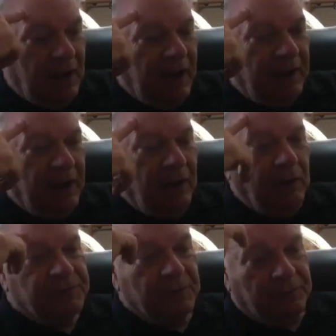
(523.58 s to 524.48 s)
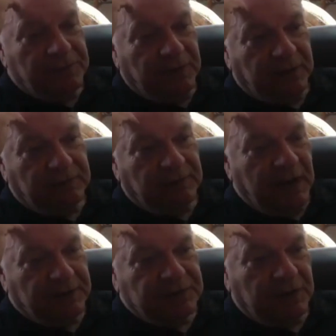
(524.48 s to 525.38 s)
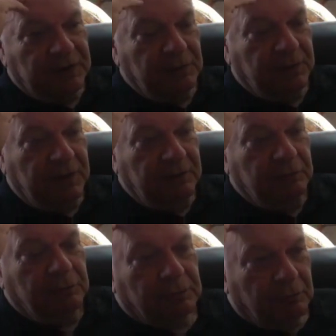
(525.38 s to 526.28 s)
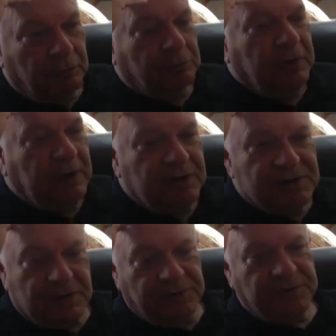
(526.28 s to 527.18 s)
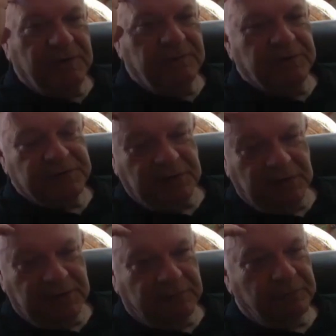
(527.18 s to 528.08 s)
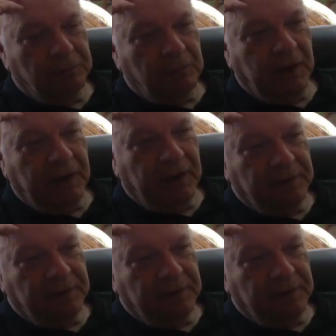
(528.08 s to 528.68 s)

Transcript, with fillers: I, I, also think that uh, you can read Josephus in a different way.